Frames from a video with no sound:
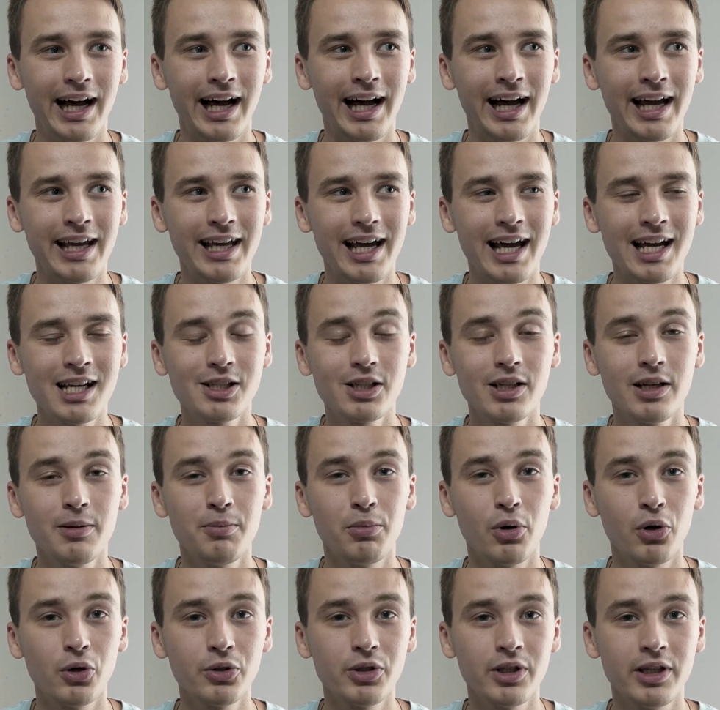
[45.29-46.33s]
I actually
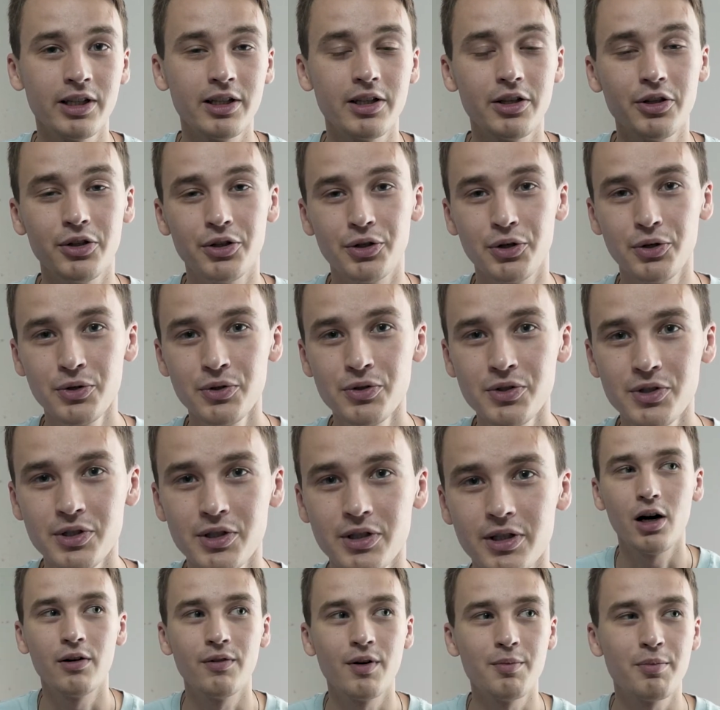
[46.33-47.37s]
bought it
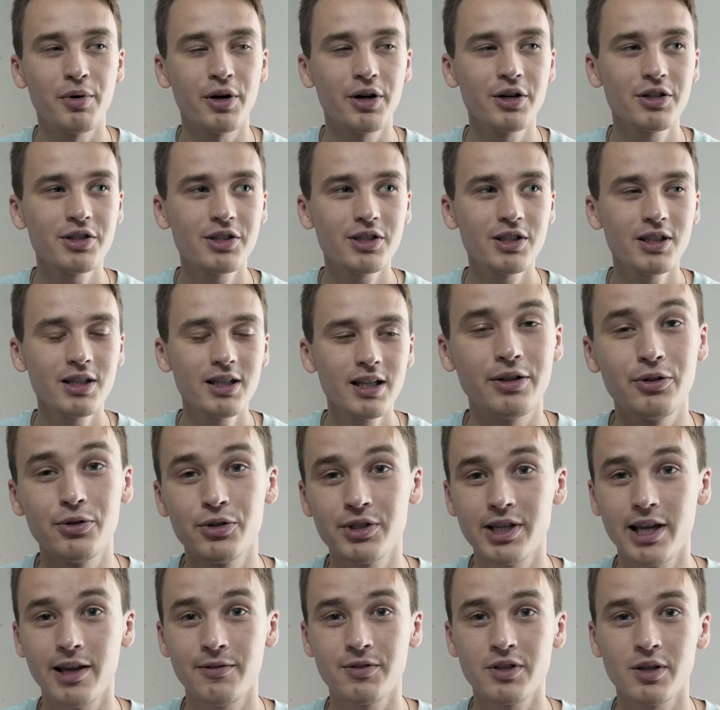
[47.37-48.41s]
used of a person to
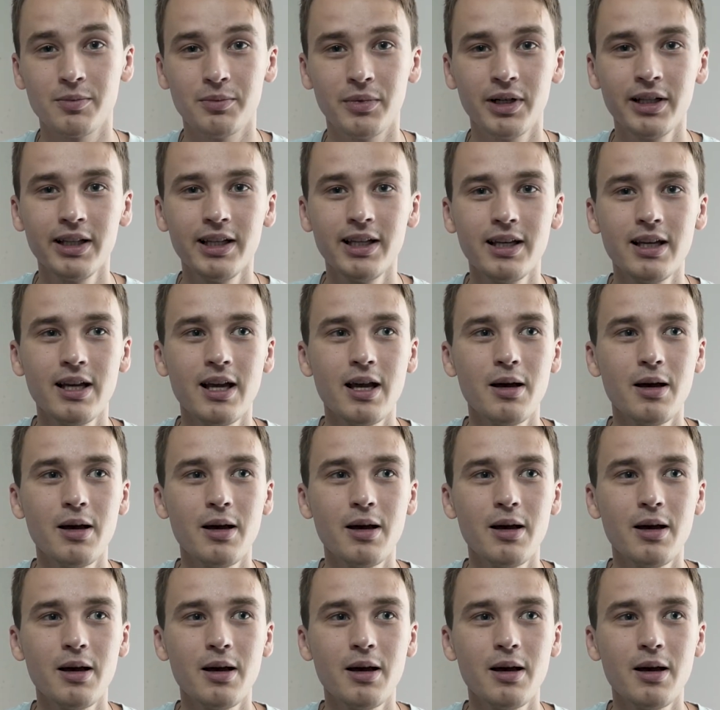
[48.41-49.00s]
save some money.